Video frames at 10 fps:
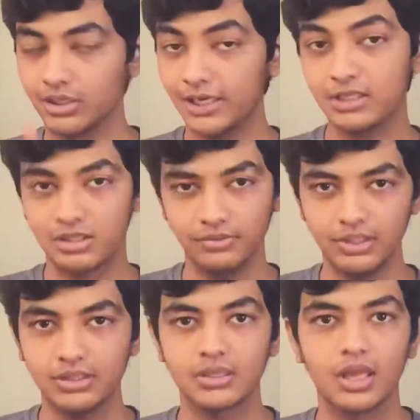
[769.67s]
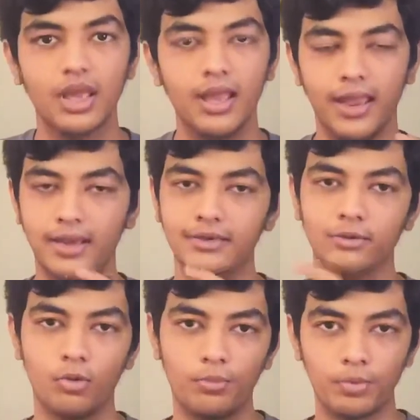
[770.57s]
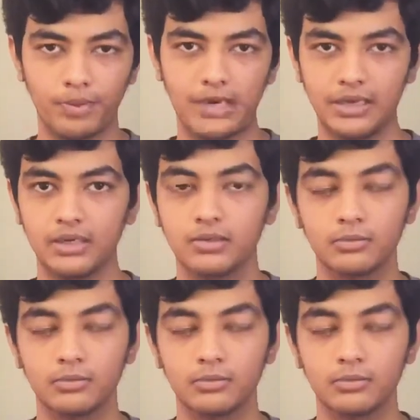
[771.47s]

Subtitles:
8 series and the Oppo Pad Air.